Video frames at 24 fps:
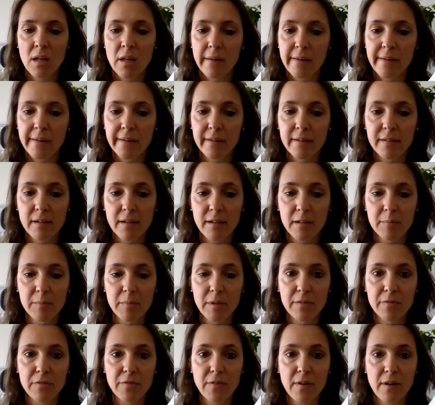It can be
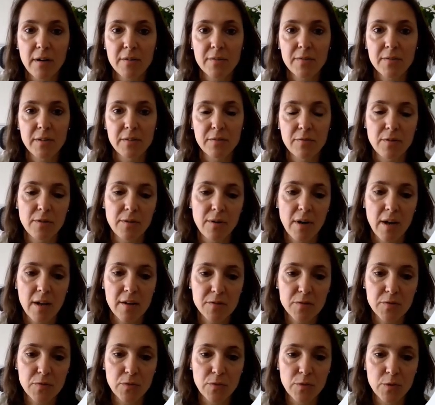found in
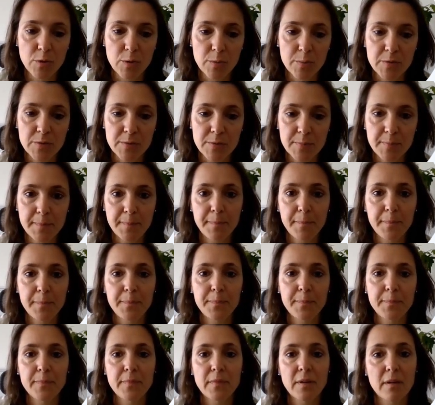various forms,
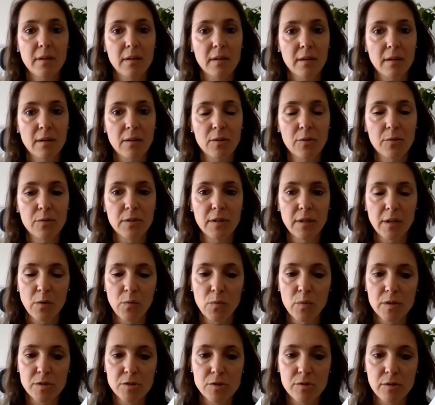including
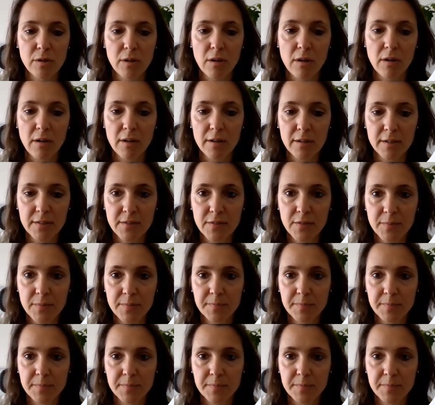visual art,